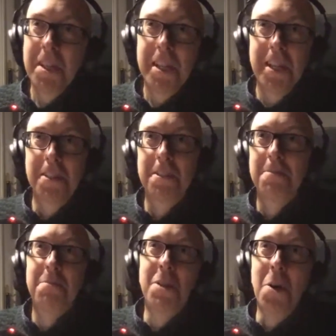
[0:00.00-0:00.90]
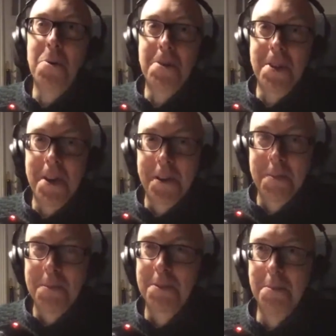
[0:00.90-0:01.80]
It's cold, and dark, and
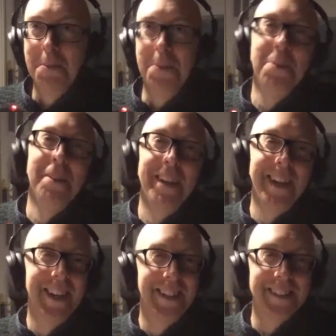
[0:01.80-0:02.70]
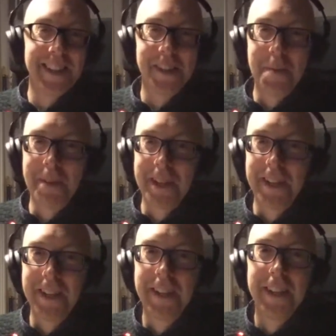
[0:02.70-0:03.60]
miserable. It's that time of
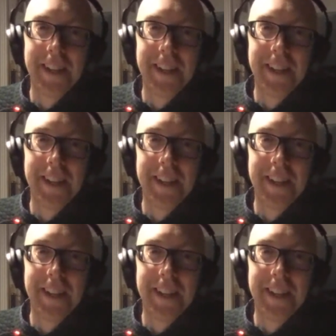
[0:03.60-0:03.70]
year.